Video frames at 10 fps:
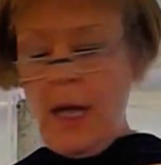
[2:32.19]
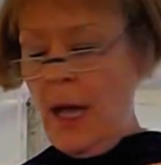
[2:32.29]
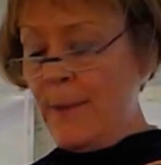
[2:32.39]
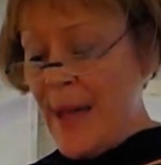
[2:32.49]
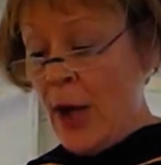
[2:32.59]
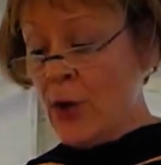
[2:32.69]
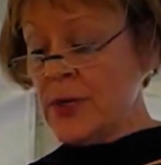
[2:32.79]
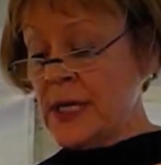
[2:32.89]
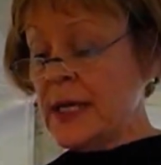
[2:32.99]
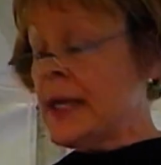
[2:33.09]

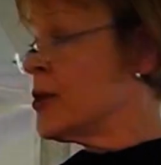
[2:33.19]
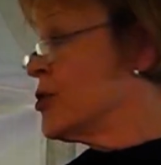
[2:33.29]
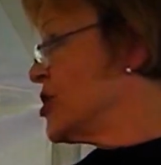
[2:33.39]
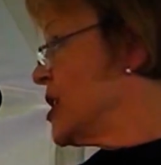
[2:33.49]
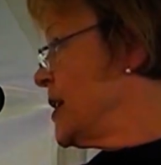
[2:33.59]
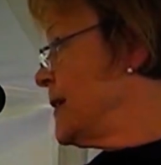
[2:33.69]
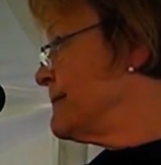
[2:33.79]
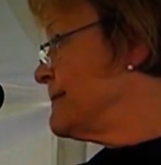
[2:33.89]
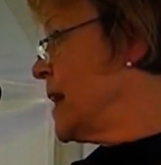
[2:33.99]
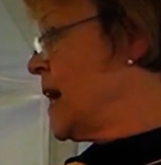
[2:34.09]
abounding
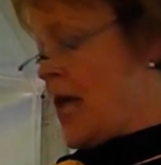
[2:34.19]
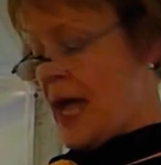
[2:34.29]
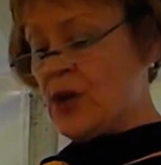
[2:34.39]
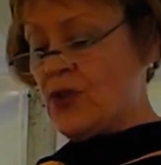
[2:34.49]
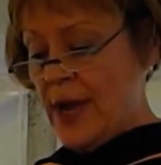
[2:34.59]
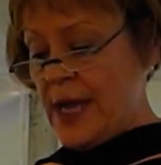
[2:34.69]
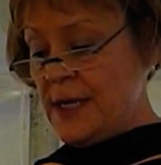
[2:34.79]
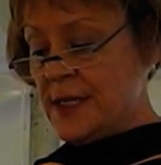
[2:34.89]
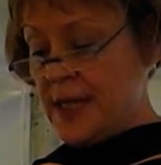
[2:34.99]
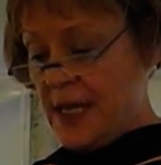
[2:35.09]
energy, and a
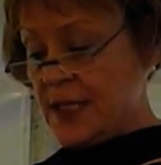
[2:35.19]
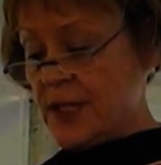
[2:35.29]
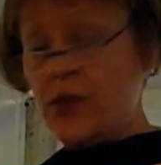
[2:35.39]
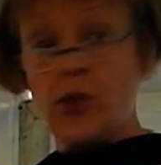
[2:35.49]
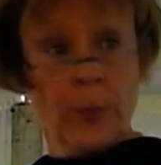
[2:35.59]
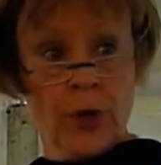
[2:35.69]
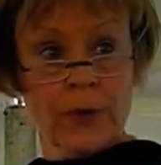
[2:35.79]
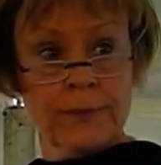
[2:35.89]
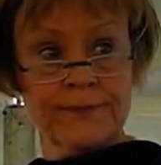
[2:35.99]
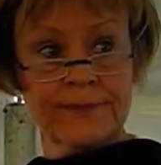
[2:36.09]
great sense of humor.